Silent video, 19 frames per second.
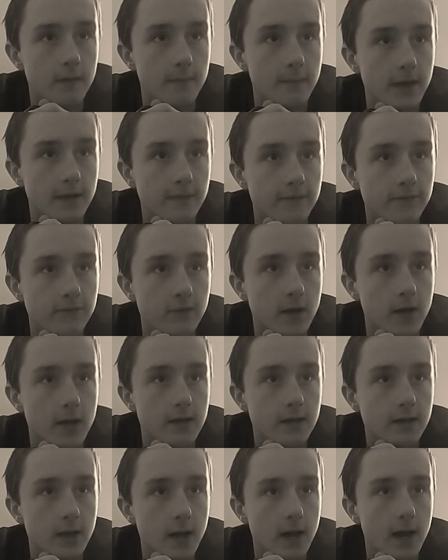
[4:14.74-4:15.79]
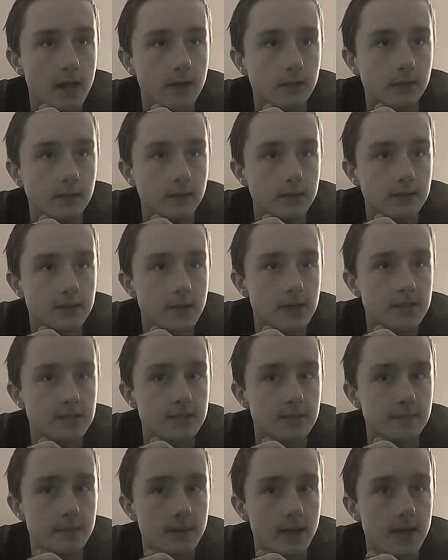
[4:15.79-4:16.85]
My friend Kylie
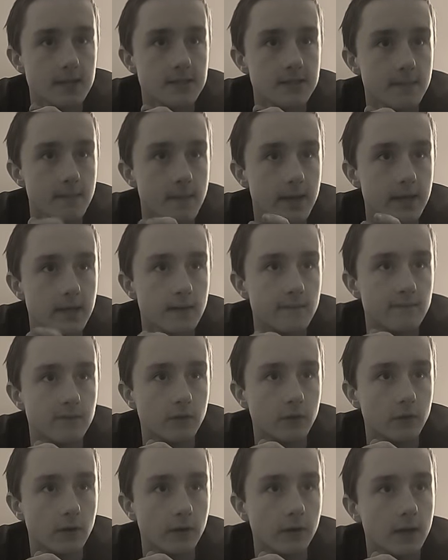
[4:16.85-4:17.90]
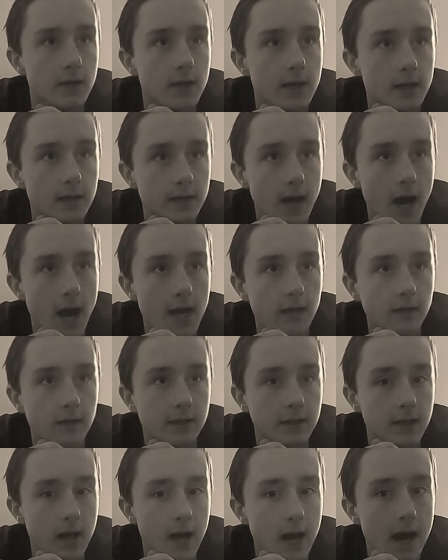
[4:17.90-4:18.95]
texted me as I'm making a vlog.
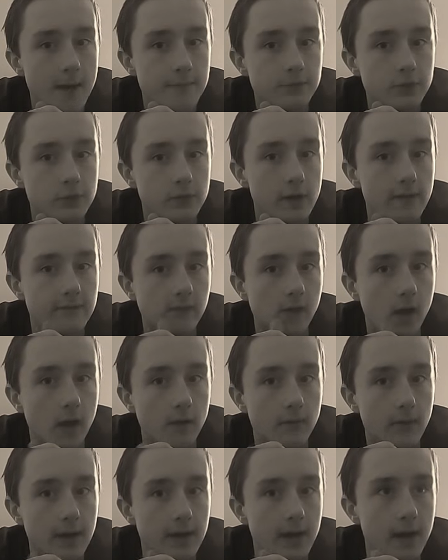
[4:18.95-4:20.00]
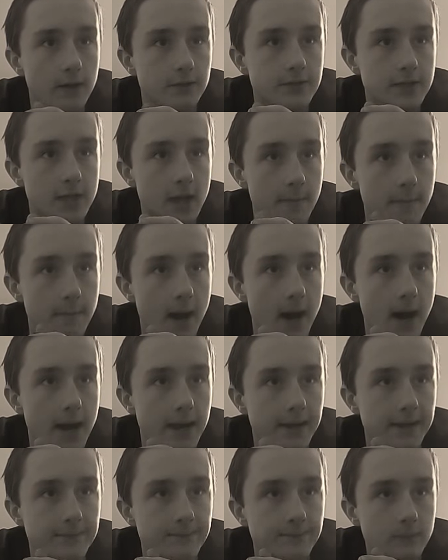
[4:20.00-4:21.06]
Kylie, I'm doing a vlog right now. Do you
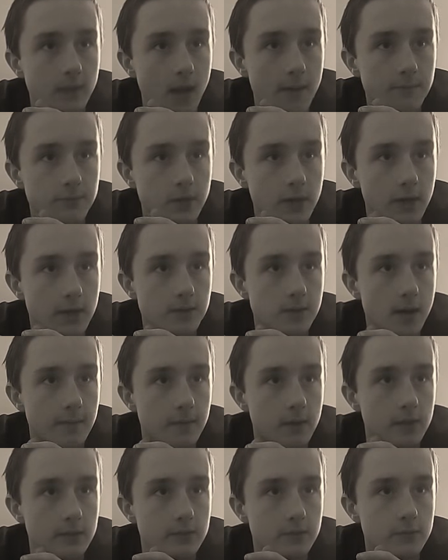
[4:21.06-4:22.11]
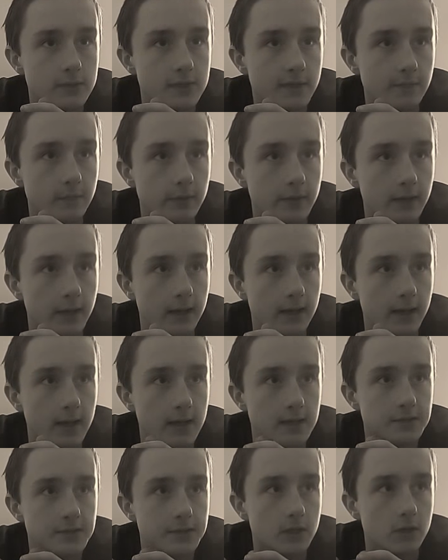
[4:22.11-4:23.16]
mind? I'm gonna do this every day,
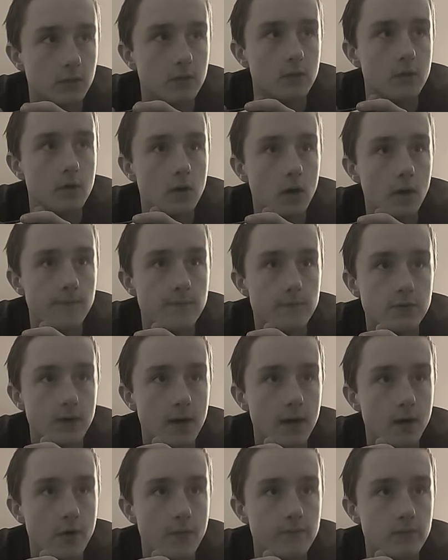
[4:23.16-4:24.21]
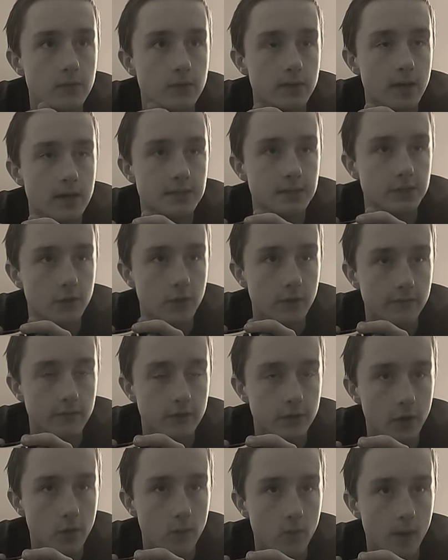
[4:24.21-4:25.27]
guys. So hopefully you guys enjoy. If
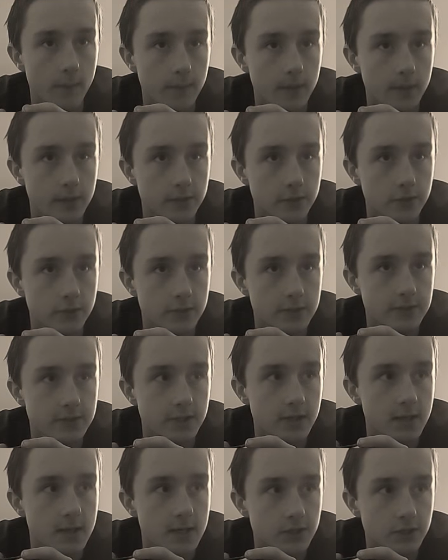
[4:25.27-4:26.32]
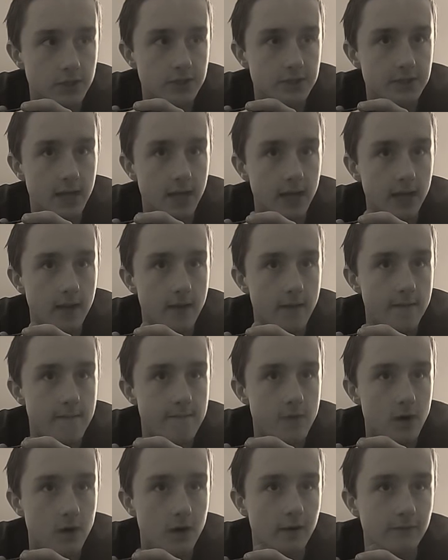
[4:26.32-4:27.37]
you don't want me to do this, just say
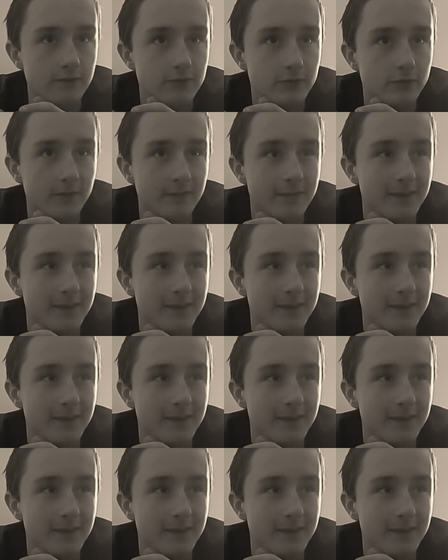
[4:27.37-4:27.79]
fuck off.